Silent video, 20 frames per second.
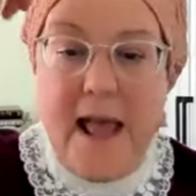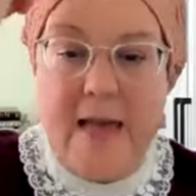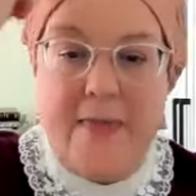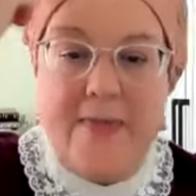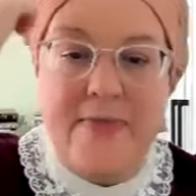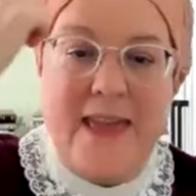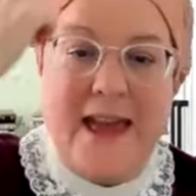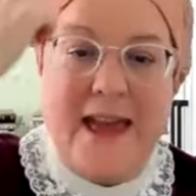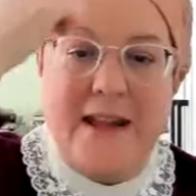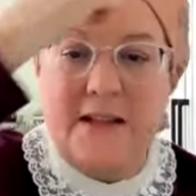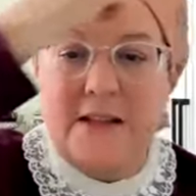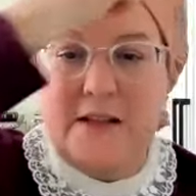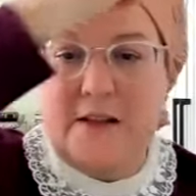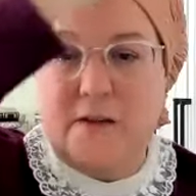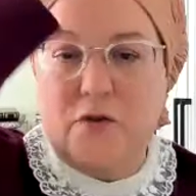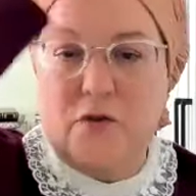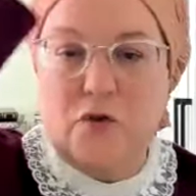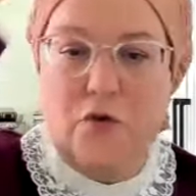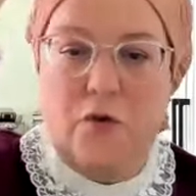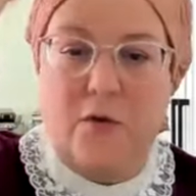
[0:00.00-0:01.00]
And that's
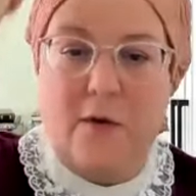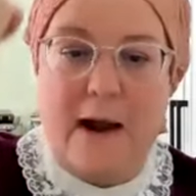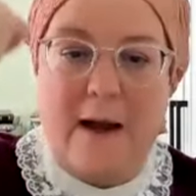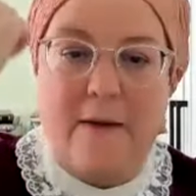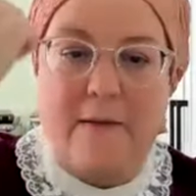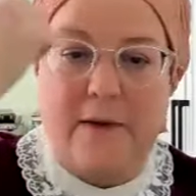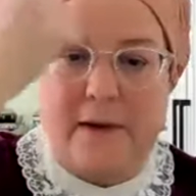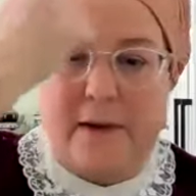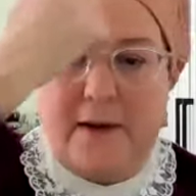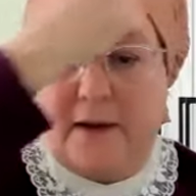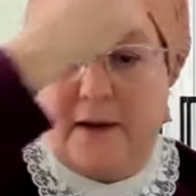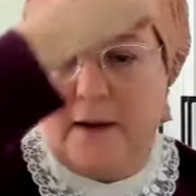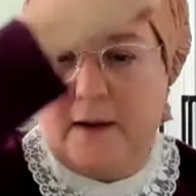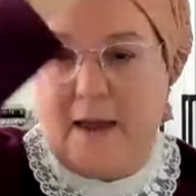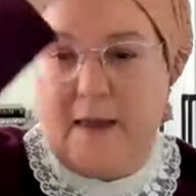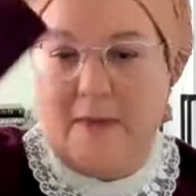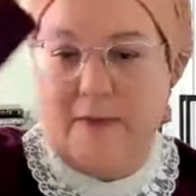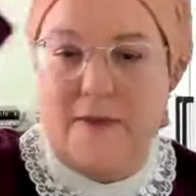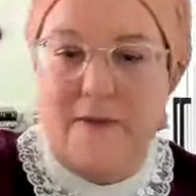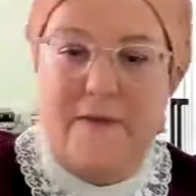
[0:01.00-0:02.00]
the traveling
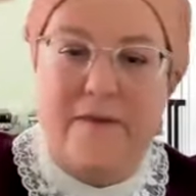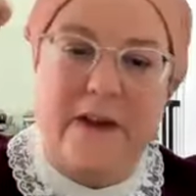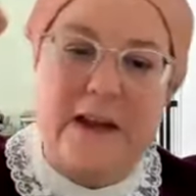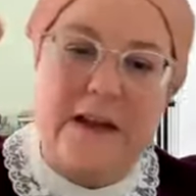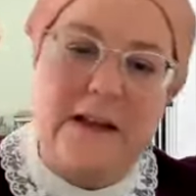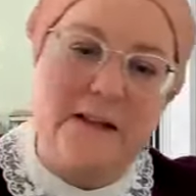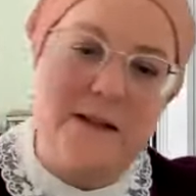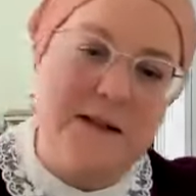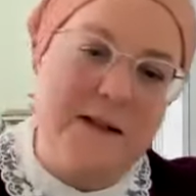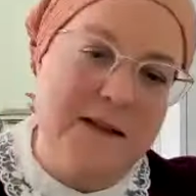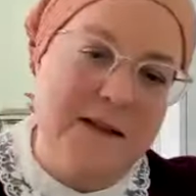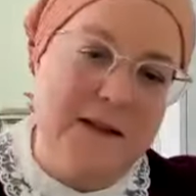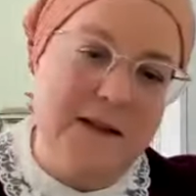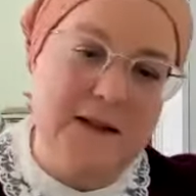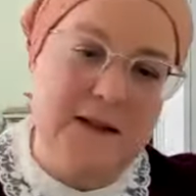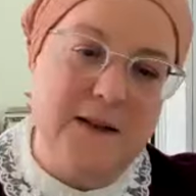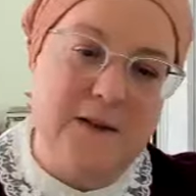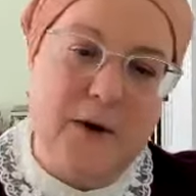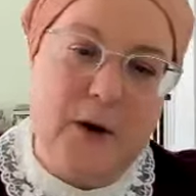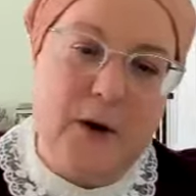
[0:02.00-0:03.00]
and the
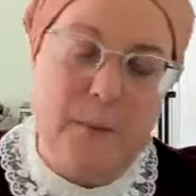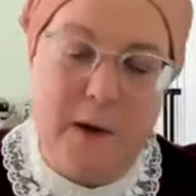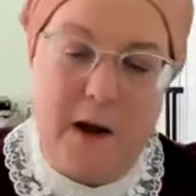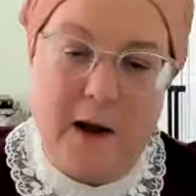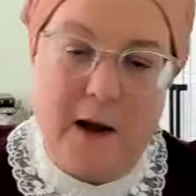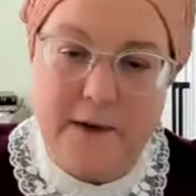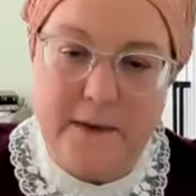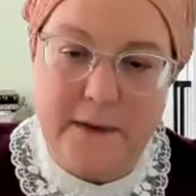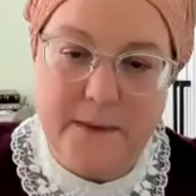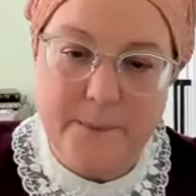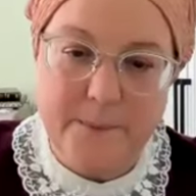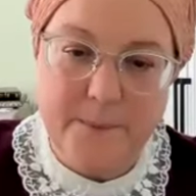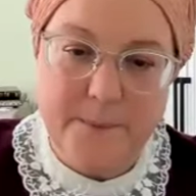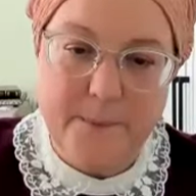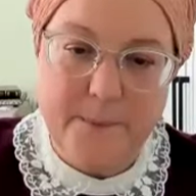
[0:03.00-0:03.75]
fantasies of our mind.